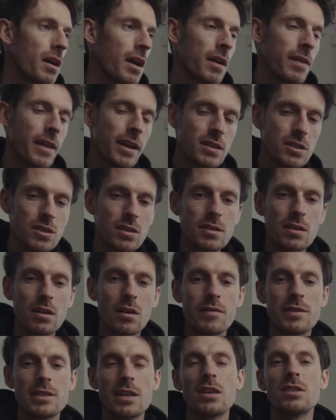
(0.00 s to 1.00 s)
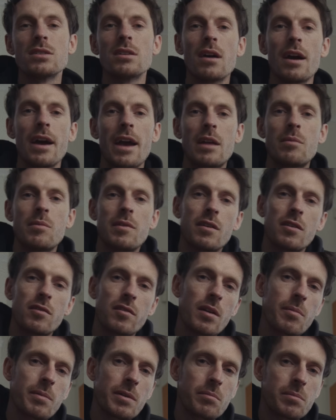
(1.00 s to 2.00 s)
And that's just a conversation I had with the
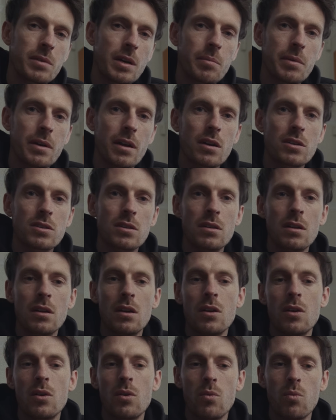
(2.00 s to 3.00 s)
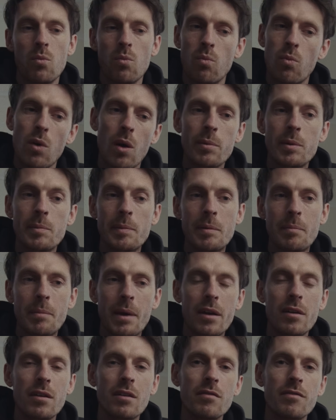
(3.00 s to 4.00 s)
grip in pre-production. What would be
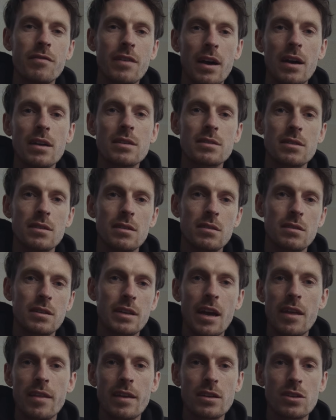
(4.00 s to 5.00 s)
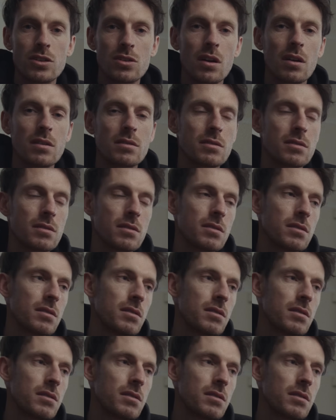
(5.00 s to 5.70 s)
better and faster to get these shots?